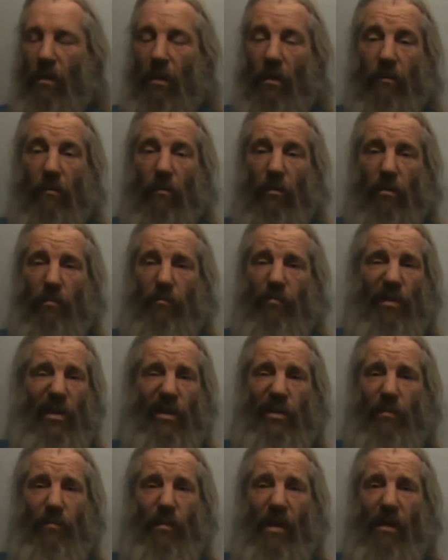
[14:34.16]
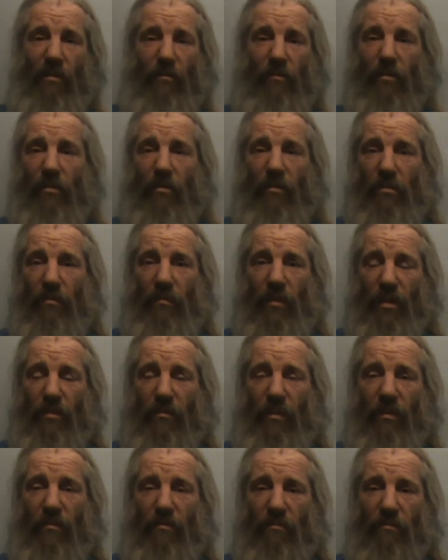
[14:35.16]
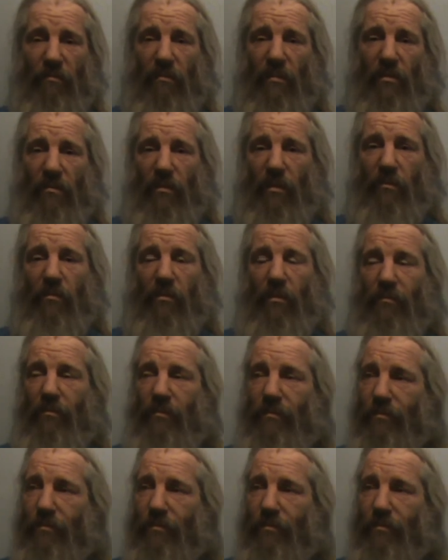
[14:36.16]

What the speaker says: Got some pressure barrels and I might as well use them.